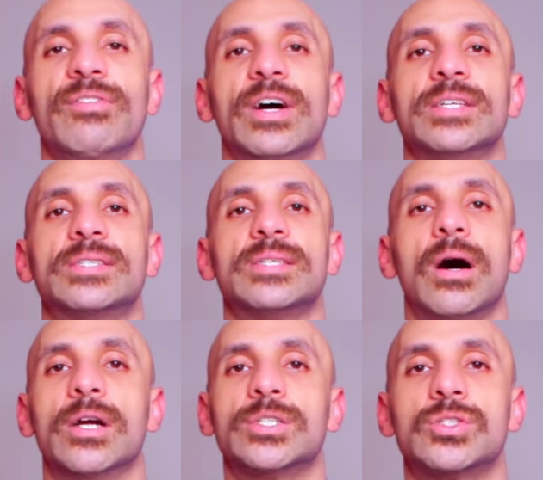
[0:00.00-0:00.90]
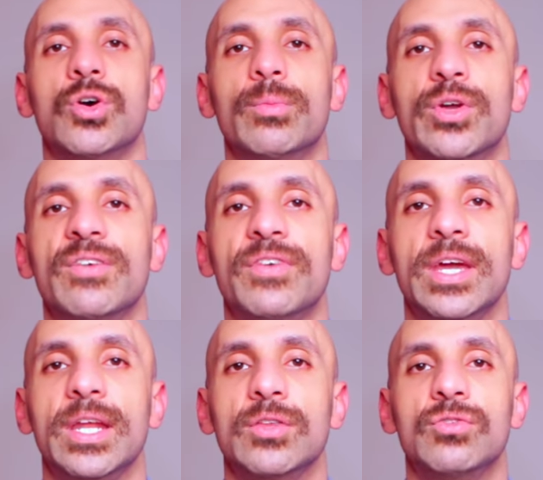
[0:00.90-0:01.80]
of us are so
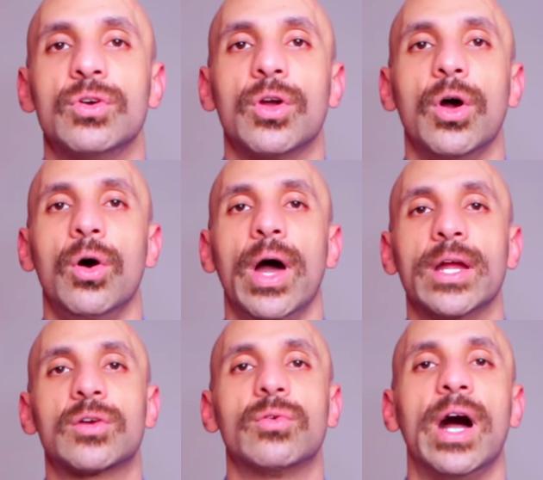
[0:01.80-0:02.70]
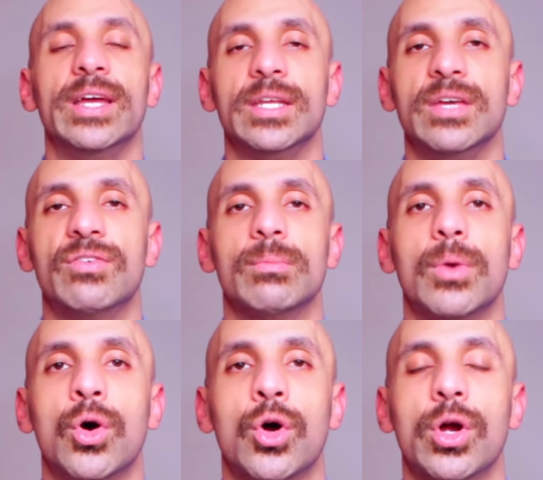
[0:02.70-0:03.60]
motivated to go and grind even
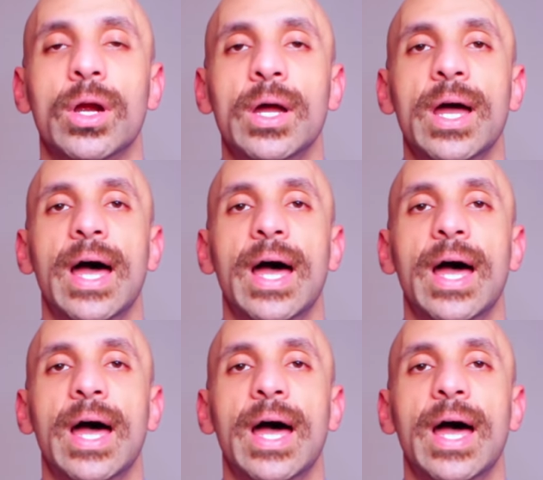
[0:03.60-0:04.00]
more,